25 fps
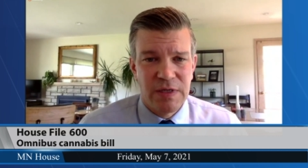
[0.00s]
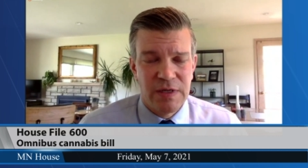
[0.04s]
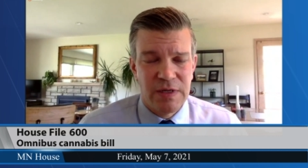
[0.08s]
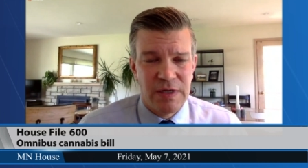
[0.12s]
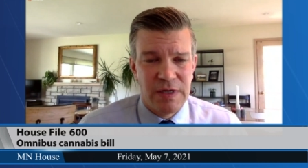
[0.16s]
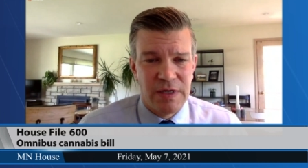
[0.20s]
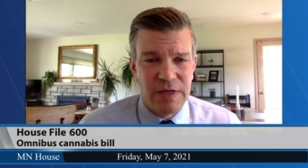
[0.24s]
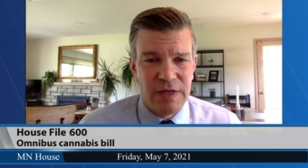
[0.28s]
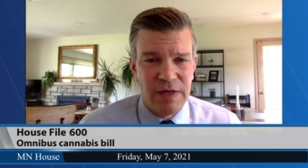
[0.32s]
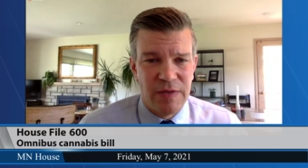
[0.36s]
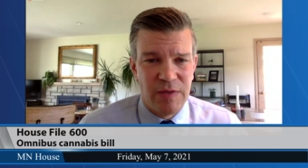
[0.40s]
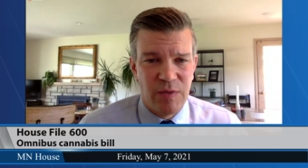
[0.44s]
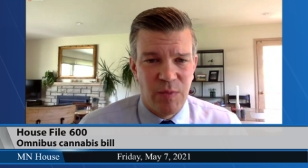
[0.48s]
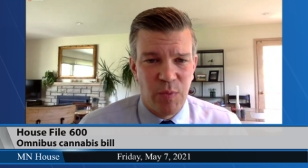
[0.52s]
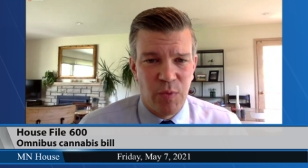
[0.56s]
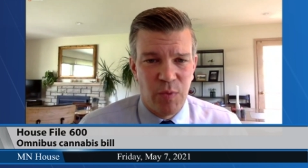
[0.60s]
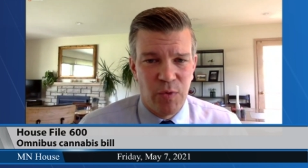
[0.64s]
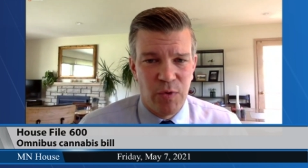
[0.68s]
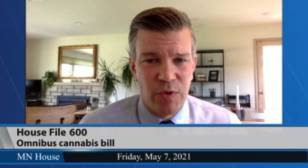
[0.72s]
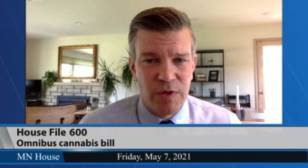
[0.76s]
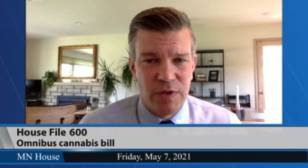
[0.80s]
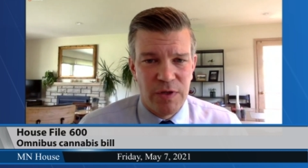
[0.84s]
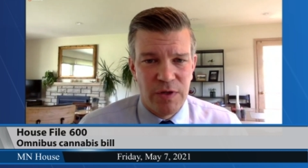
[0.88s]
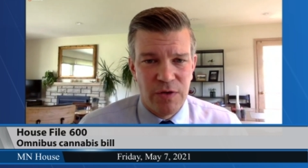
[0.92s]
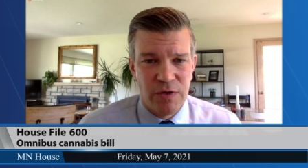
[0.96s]
And the
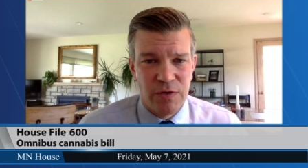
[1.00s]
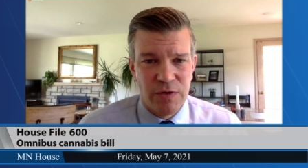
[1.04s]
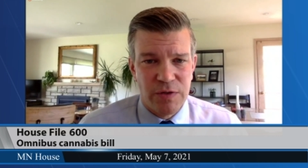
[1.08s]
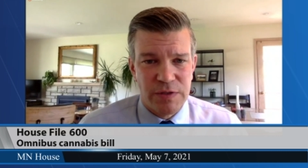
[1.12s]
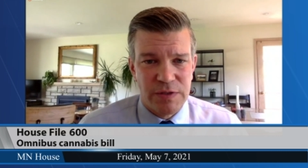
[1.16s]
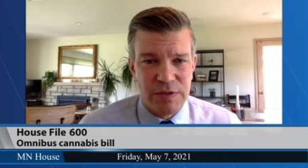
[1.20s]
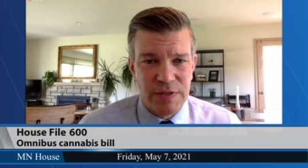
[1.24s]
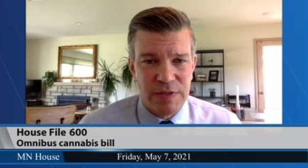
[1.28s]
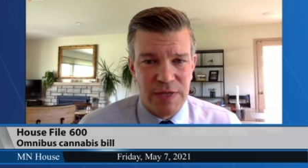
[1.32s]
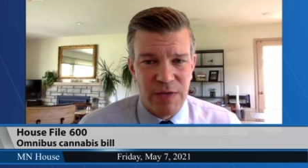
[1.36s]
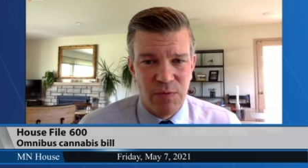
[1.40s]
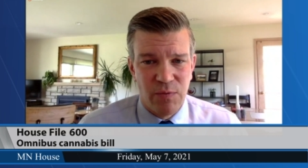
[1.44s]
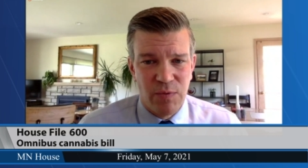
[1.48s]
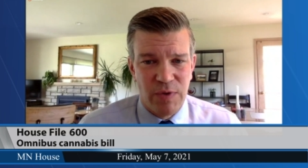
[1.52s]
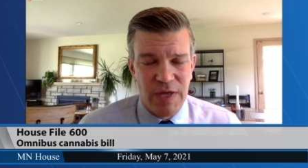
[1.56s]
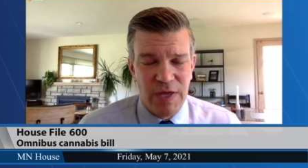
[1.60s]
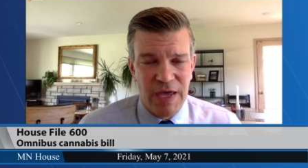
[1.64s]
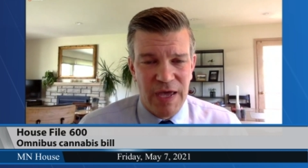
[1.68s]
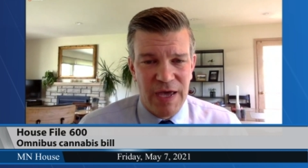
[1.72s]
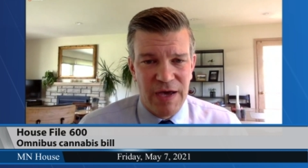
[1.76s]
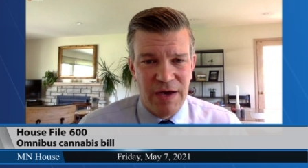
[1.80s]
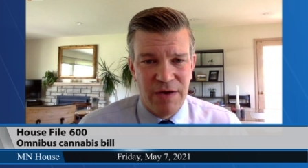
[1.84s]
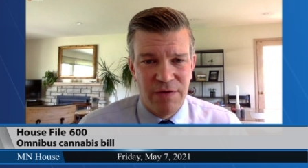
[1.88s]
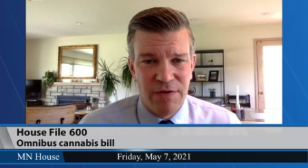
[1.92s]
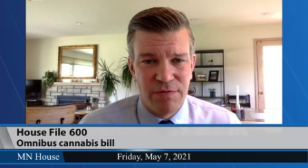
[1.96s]
point here is that we
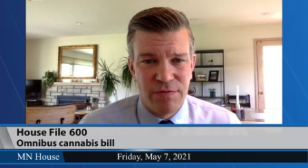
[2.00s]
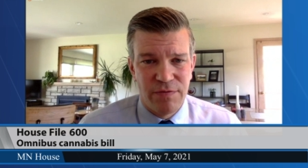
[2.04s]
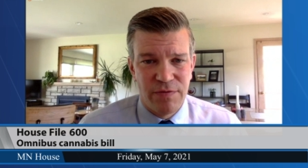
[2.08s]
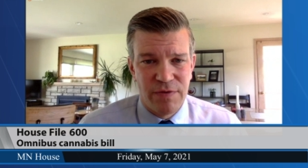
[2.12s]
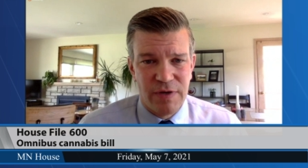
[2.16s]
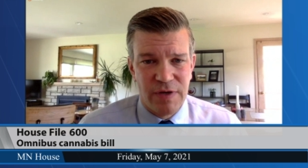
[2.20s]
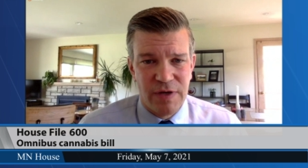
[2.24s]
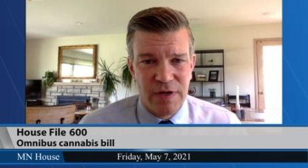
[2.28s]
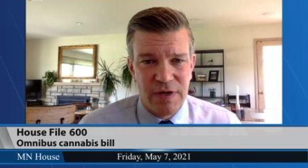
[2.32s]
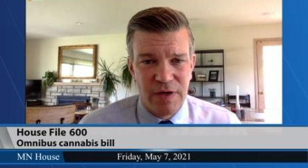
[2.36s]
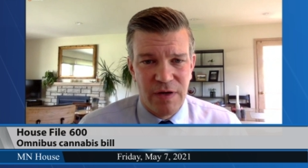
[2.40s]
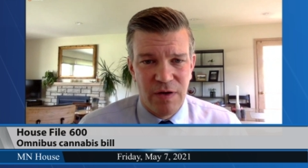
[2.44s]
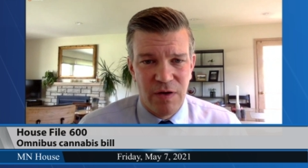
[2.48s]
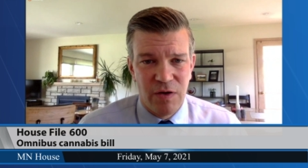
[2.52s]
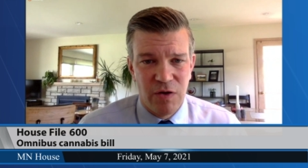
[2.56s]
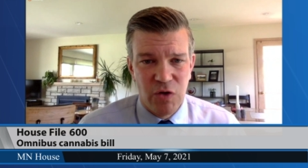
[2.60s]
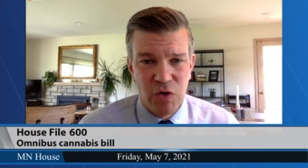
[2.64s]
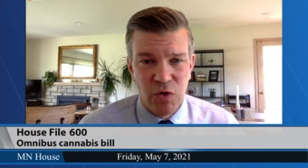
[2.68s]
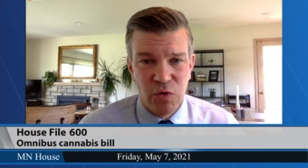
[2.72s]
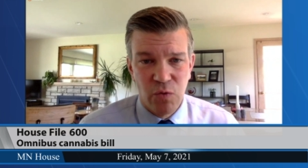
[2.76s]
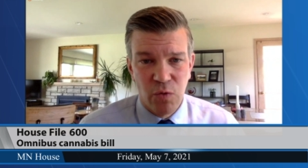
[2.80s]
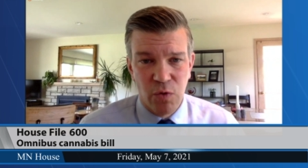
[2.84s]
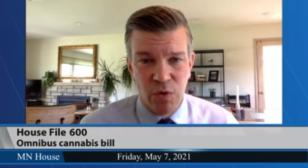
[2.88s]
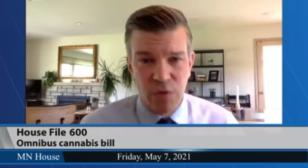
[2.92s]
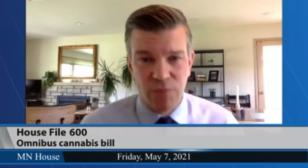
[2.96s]
have a
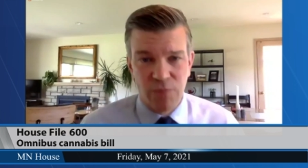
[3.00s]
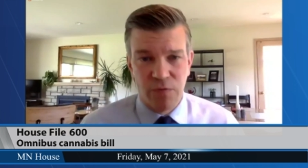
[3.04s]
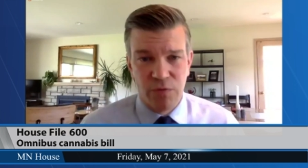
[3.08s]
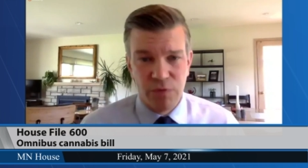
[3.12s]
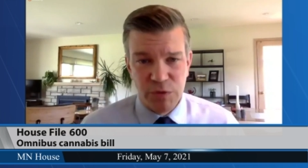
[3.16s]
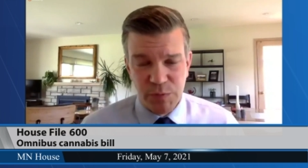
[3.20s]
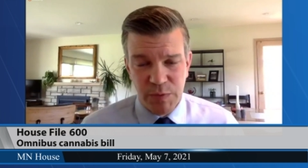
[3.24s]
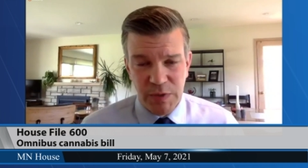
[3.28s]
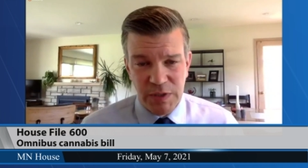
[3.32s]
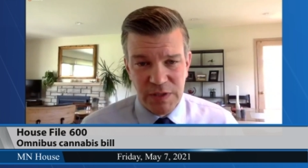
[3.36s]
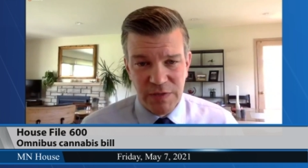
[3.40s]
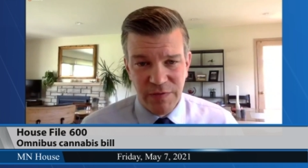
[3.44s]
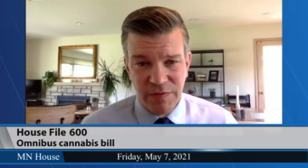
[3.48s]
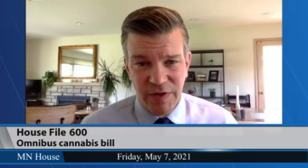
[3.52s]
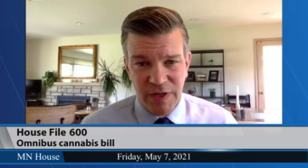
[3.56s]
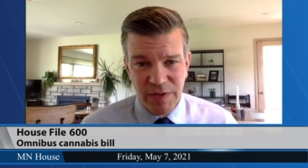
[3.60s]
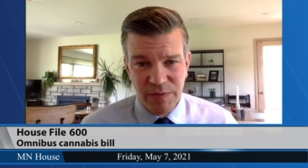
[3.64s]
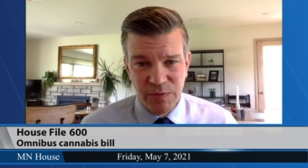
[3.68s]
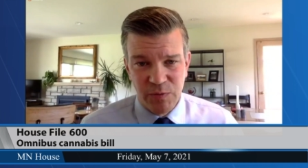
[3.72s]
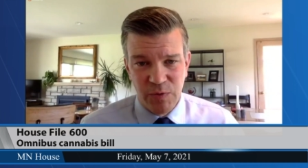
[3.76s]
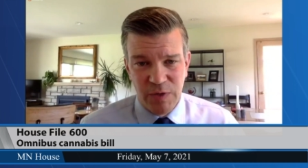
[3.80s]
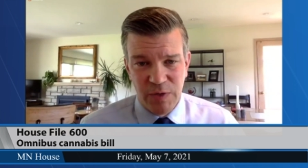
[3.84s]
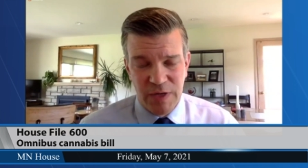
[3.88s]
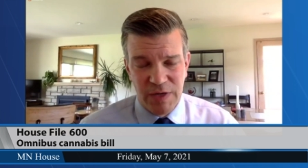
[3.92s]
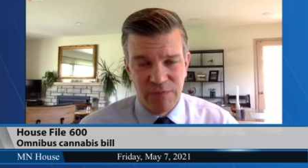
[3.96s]
new workforce being
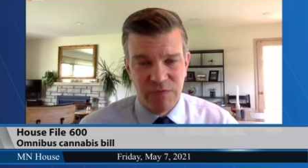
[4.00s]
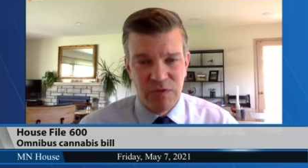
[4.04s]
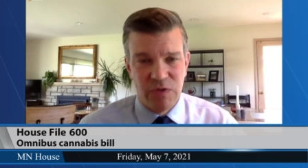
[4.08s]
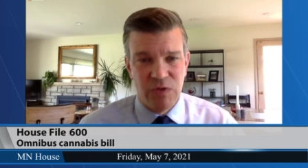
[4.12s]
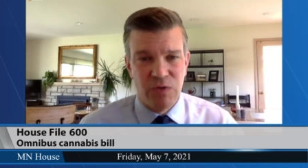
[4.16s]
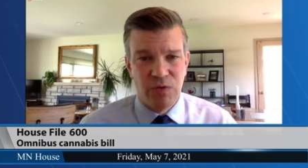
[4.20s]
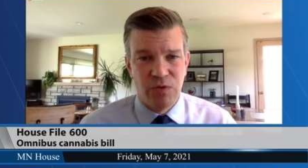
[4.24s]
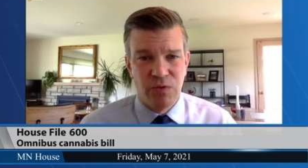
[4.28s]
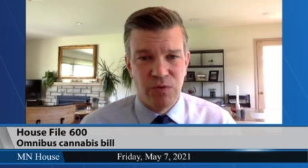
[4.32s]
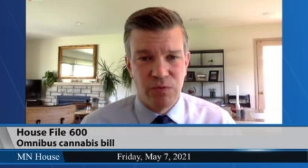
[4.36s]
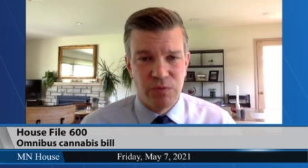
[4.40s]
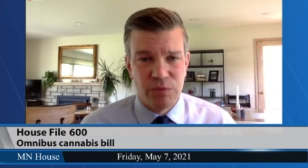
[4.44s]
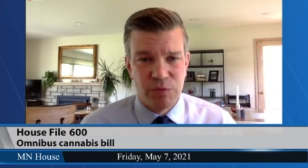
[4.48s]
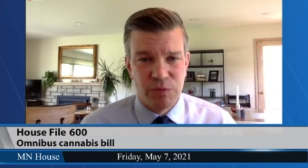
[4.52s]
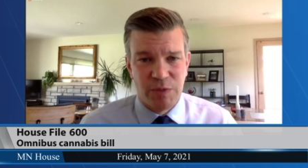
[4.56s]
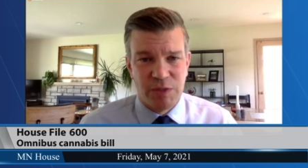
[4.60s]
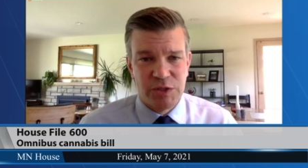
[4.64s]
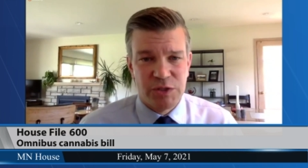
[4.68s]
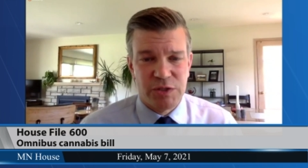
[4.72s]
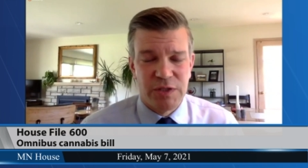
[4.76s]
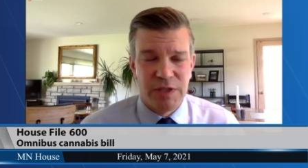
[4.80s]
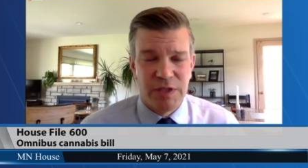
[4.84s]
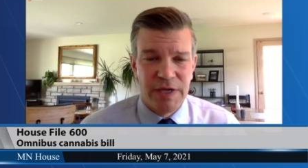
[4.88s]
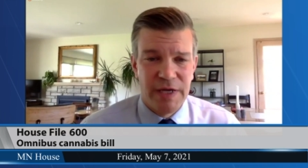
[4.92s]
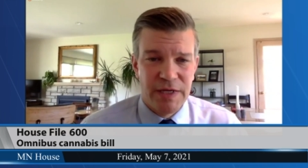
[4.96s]
developed. We have new
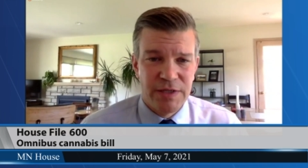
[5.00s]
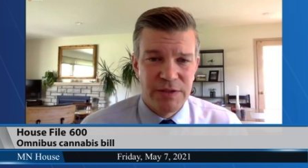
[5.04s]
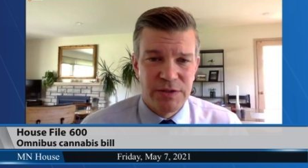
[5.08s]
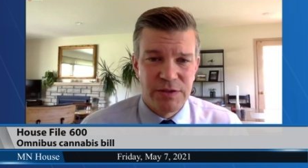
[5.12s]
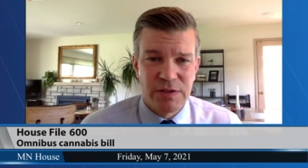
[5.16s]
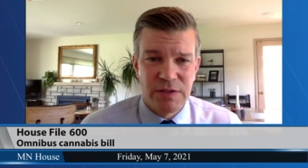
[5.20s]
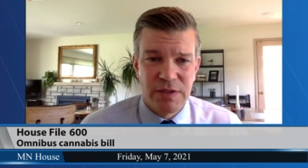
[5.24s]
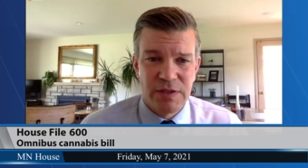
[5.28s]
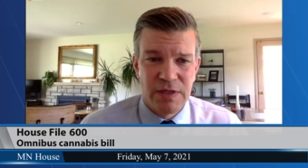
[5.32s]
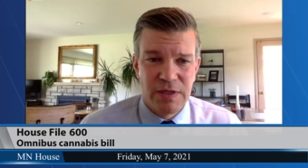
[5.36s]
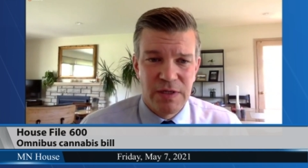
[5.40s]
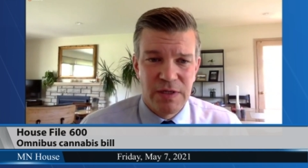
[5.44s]
specialized